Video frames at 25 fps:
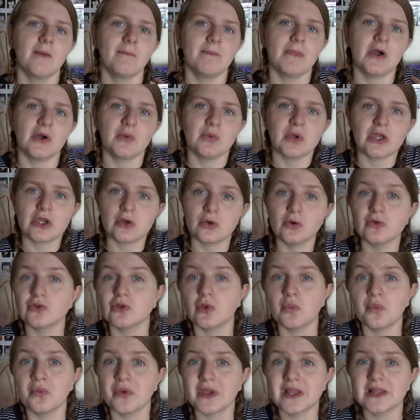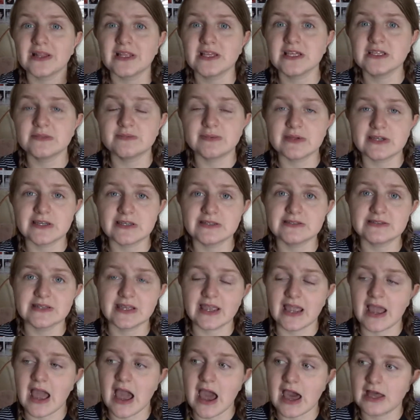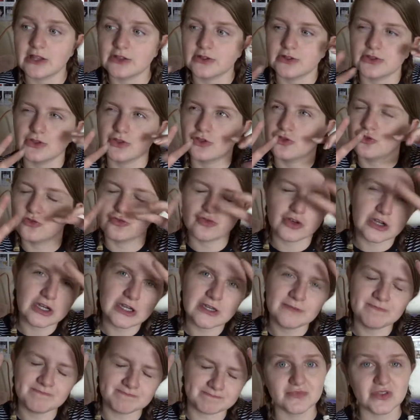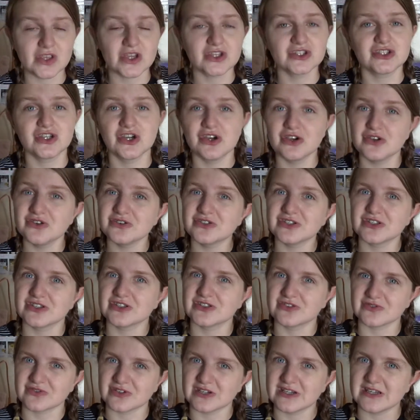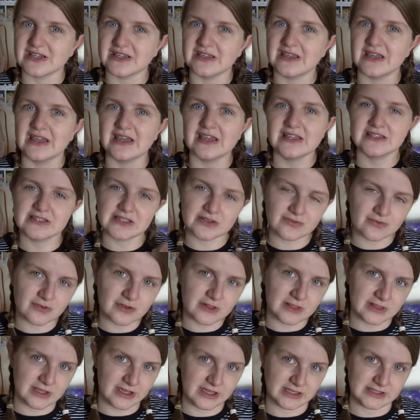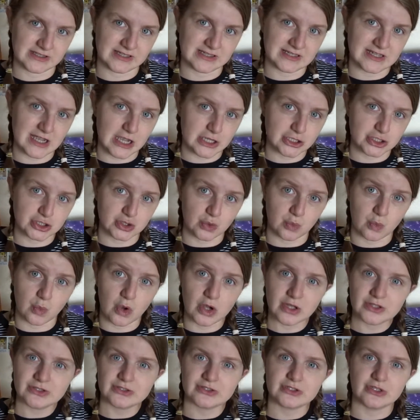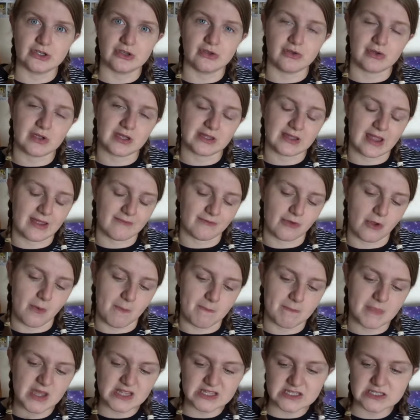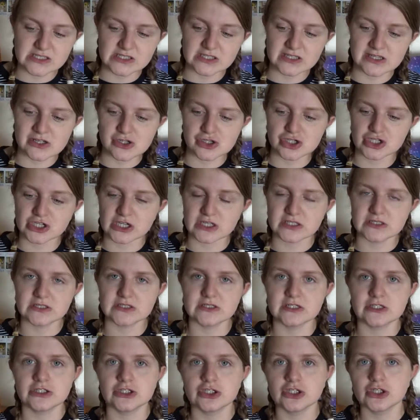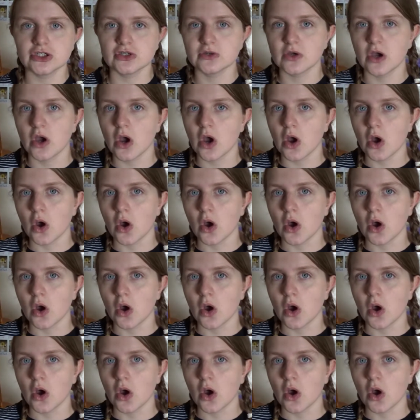but we called them wigglies because they had 2 to 3 different lines attached to one, so you could have your medicine injected in you